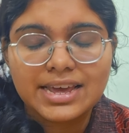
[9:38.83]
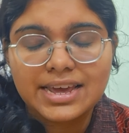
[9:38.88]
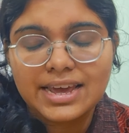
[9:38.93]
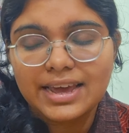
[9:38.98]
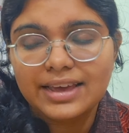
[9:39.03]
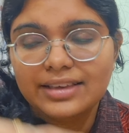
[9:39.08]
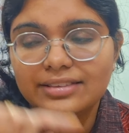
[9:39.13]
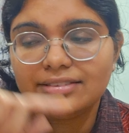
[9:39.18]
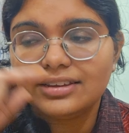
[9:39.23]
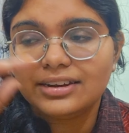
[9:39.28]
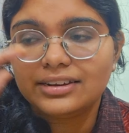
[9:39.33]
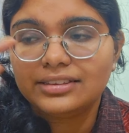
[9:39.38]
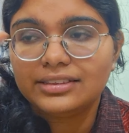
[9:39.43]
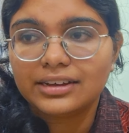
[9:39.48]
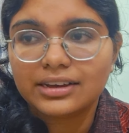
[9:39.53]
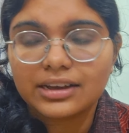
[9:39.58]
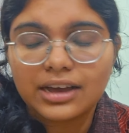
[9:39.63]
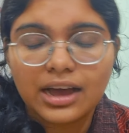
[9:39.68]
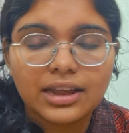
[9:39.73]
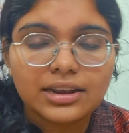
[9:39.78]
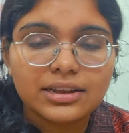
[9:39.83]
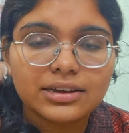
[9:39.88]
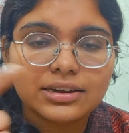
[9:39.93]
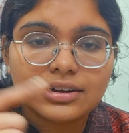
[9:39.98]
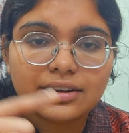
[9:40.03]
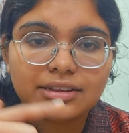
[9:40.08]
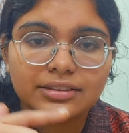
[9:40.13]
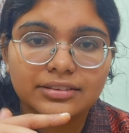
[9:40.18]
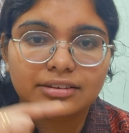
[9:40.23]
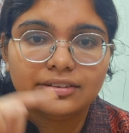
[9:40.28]
Is it the color,
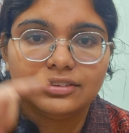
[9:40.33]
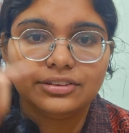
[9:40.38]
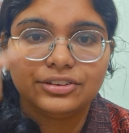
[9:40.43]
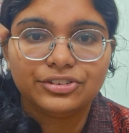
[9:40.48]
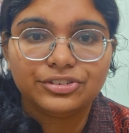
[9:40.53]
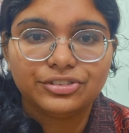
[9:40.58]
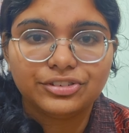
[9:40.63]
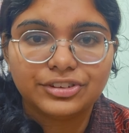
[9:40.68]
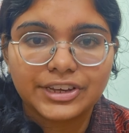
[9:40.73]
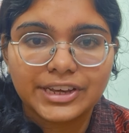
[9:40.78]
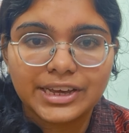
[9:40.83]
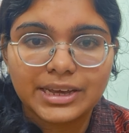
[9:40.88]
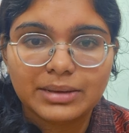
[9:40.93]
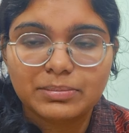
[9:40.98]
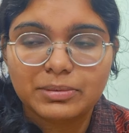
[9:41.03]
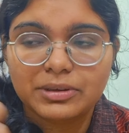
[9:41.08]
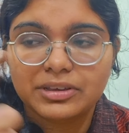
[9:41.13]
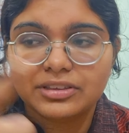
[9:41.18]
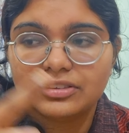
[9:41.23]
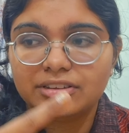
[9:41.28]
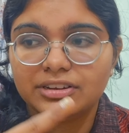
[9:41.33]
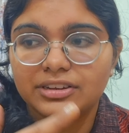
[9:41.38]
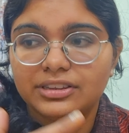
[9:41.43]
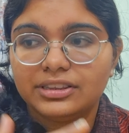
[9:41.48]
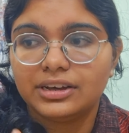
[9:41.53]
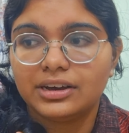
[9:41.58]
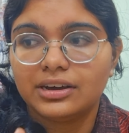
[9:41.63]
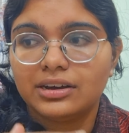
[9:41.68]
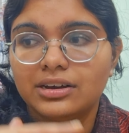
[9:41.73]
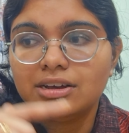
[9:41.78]
is it the shape, is it
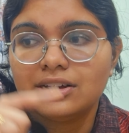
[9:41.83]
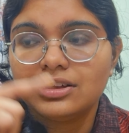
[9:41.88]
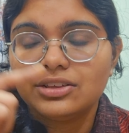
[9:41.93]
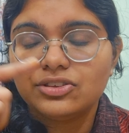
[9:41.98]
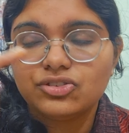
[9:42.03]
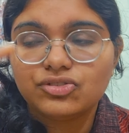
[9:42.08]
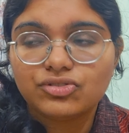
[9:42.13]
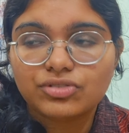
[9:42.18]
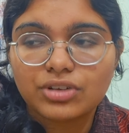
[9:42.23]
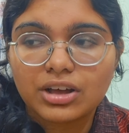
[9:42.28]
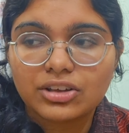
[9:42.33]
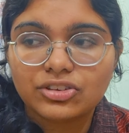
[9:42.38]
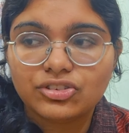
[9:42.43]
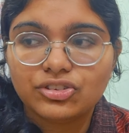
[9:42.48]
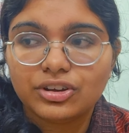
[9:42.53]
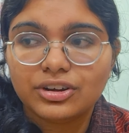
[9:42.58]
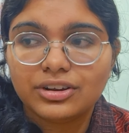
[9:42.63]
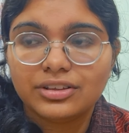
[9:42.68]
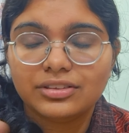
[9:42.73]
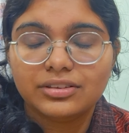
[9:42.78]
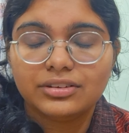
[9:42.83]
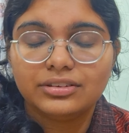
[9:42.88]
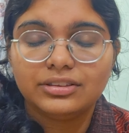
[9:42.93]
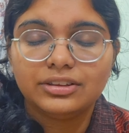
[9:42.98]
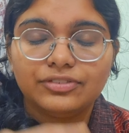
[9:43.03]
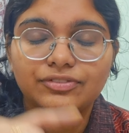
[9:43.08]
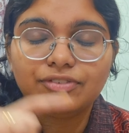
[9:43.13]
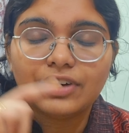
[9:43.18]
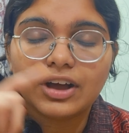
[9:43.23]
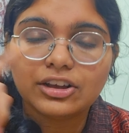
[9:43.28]
the structure, is it the
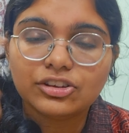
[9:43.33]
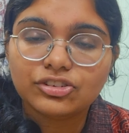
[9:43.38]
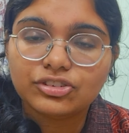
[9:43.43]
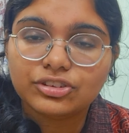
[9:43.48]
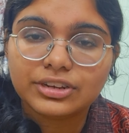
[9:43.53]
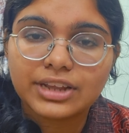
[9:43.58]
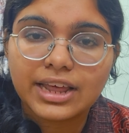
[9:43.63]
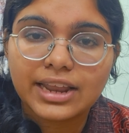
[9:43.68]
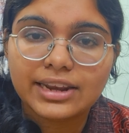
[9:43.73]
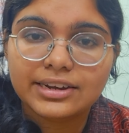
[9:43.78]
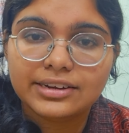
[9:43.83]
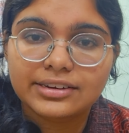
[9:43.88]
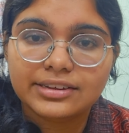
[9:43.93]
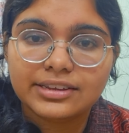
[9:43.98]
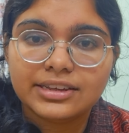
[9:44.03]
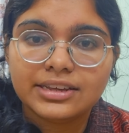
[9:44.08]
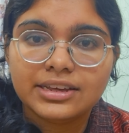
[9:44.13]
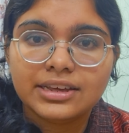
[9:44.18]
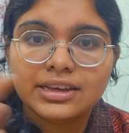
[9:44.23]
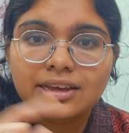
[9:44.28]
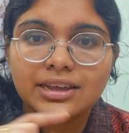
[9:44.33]
functionality?